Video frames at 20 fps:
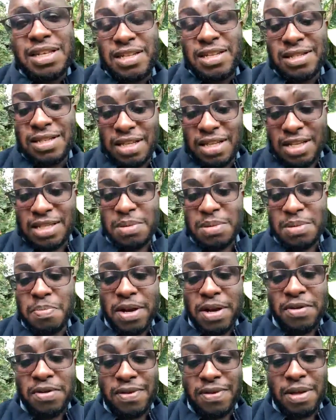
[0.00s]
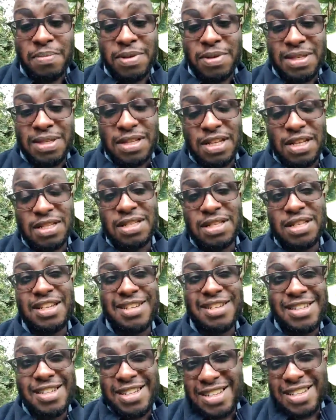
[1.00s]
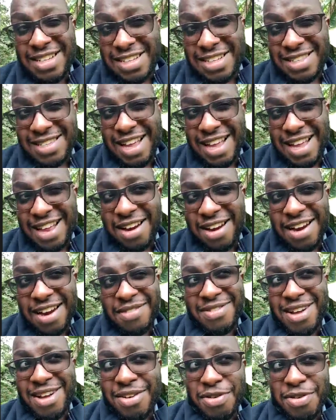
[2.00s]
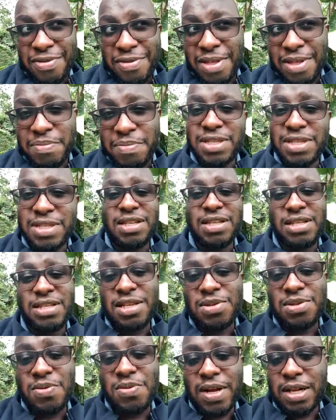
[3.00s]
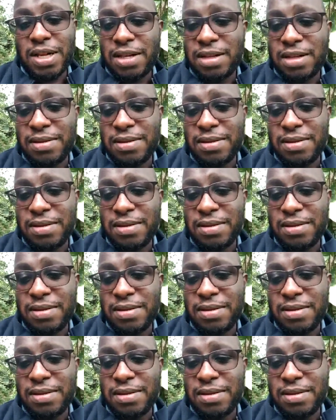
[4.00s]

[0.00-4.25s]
It is part of the business. It is a driver of the business as well.